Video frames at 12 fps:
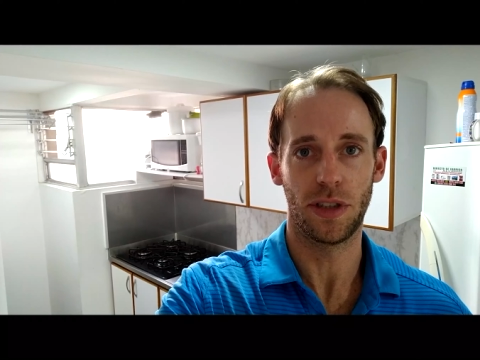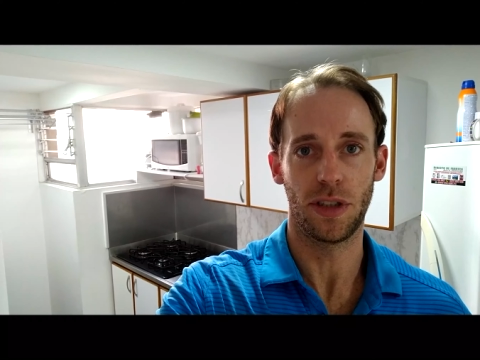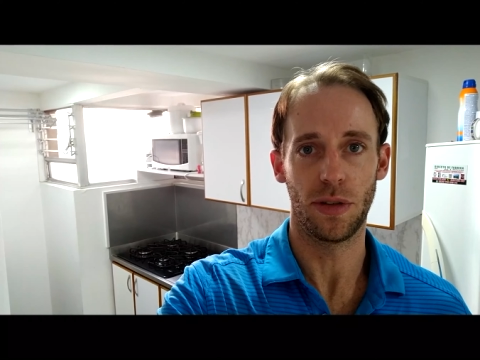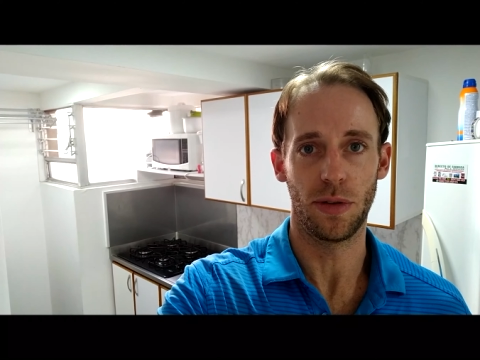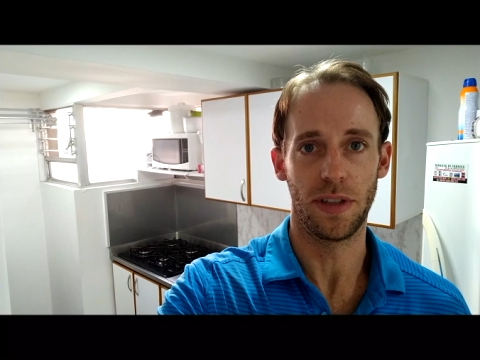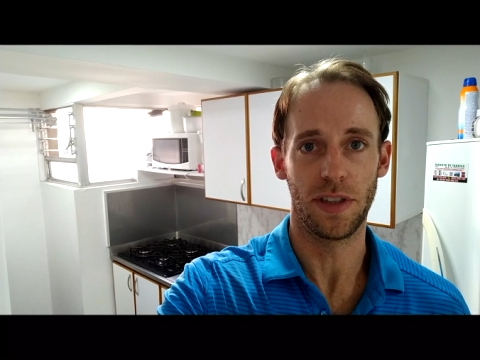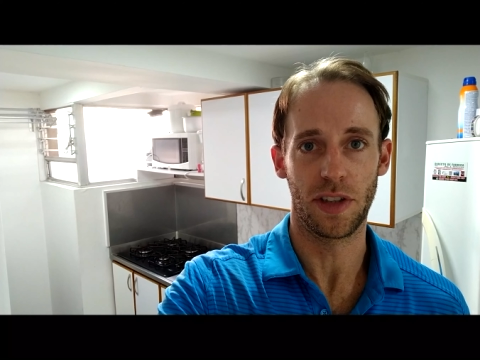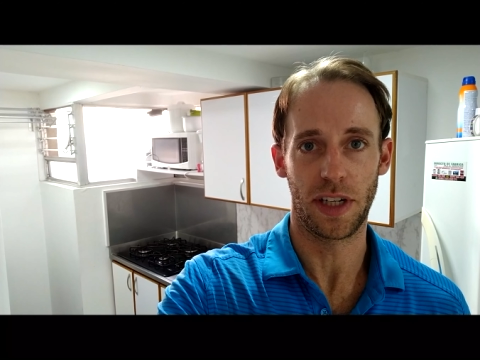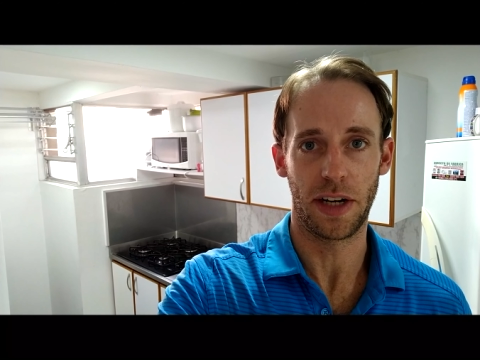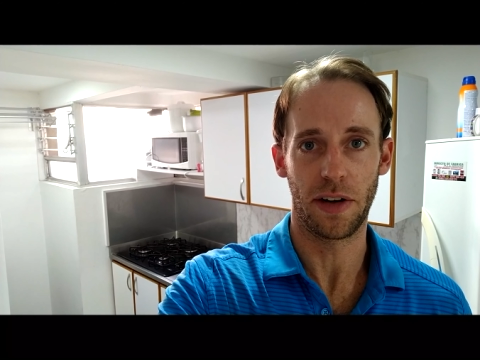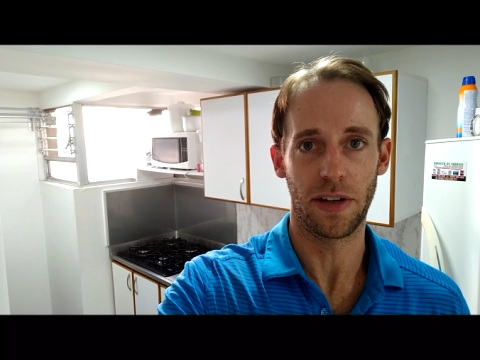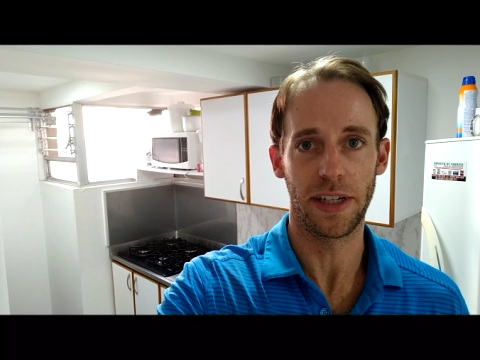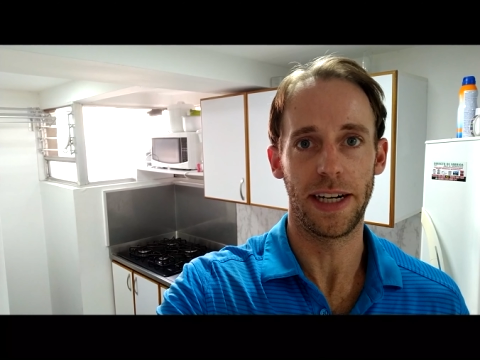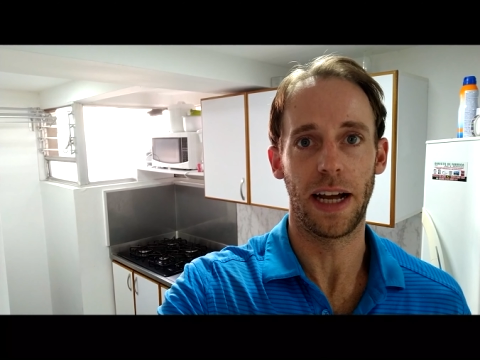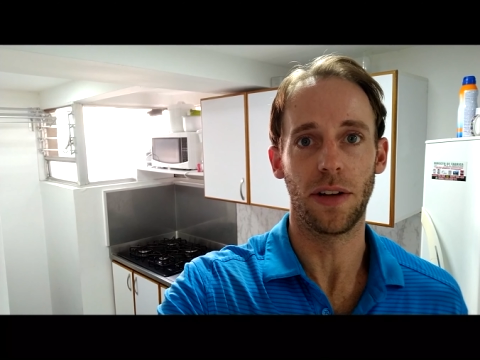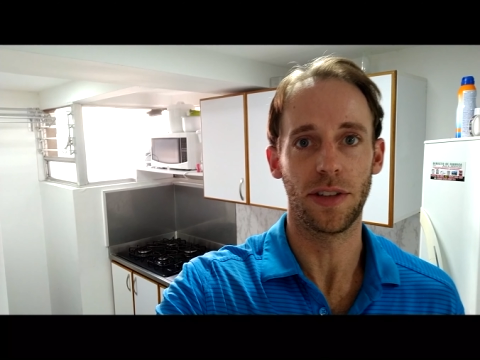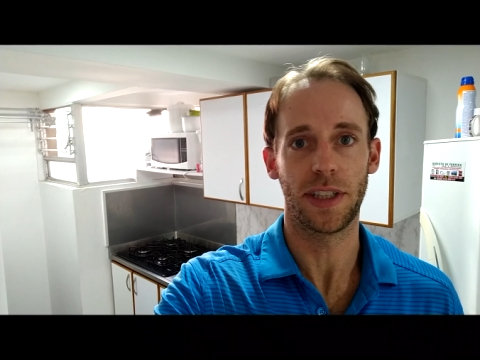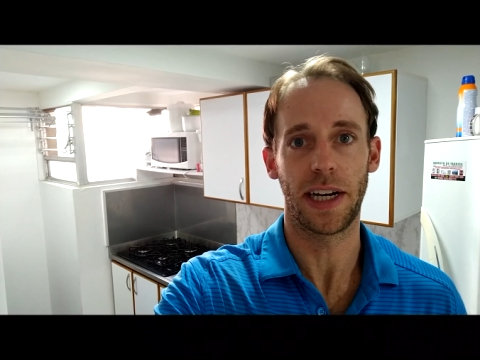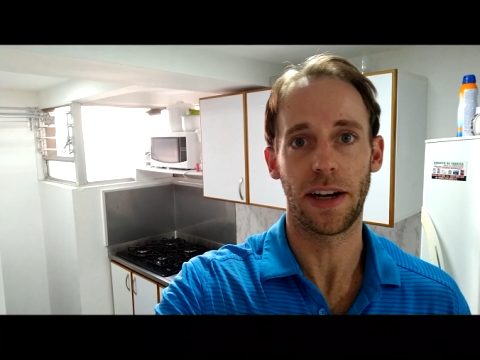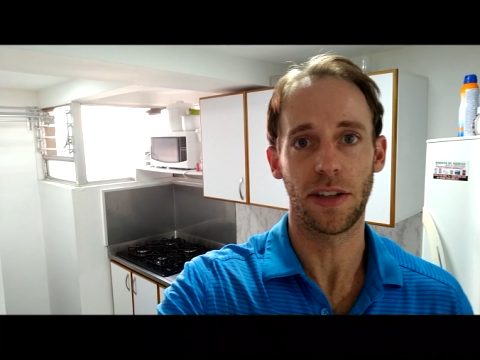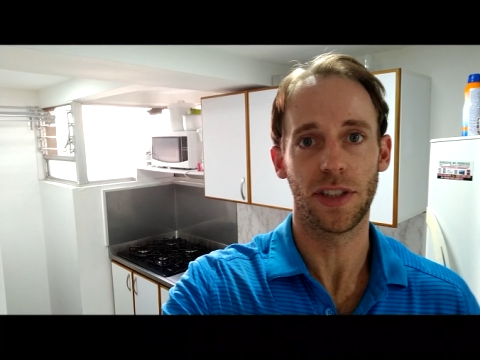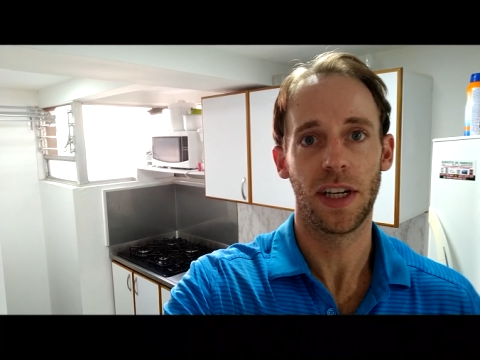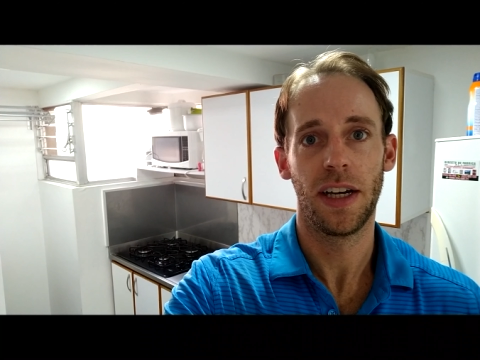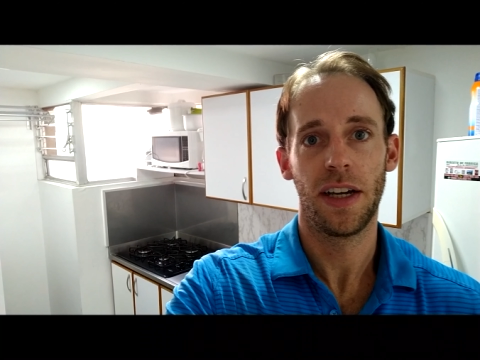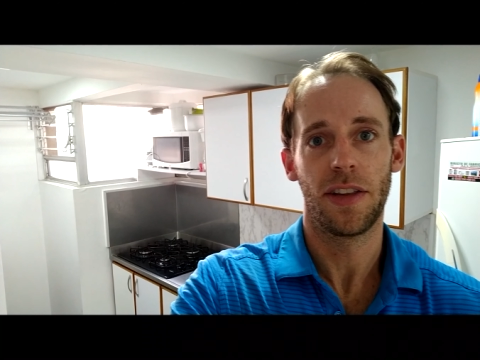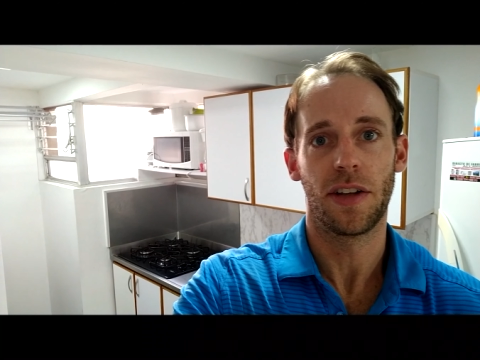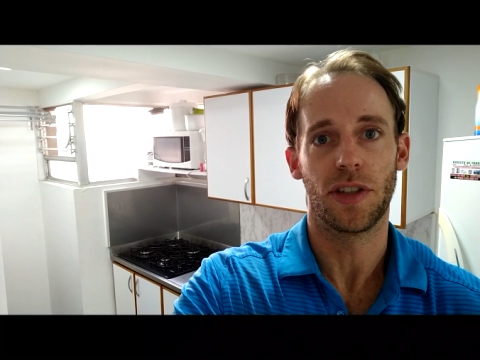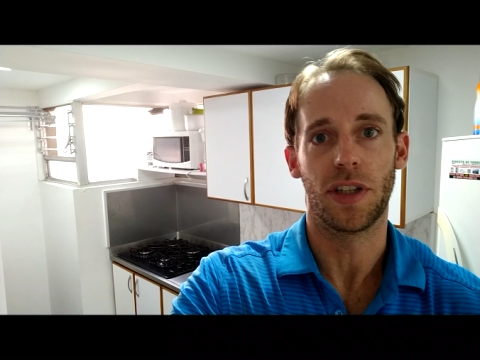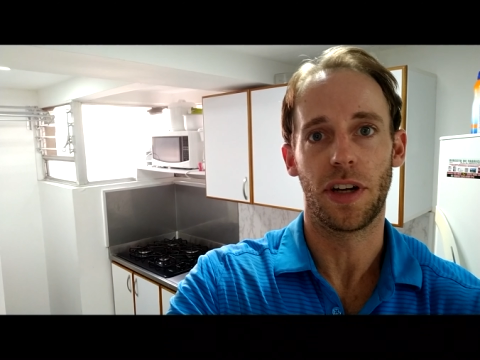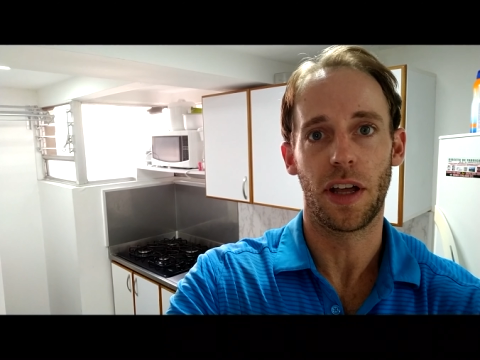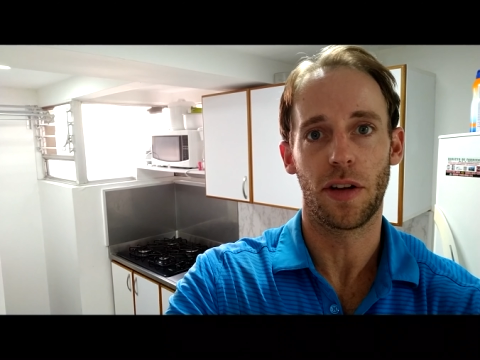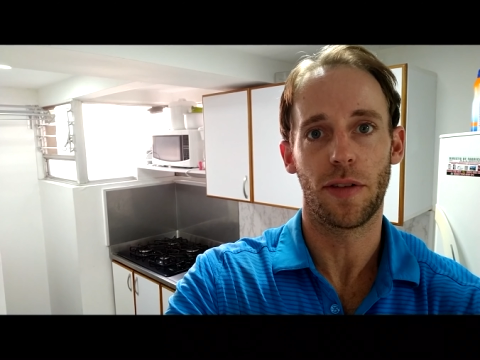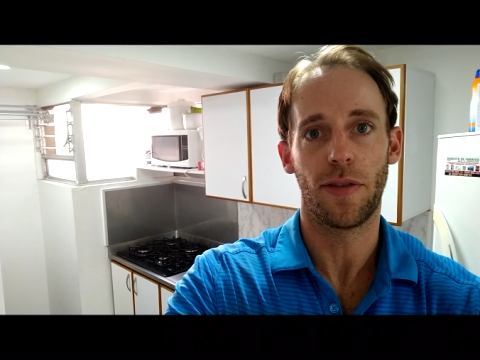to the security downstairs. There's another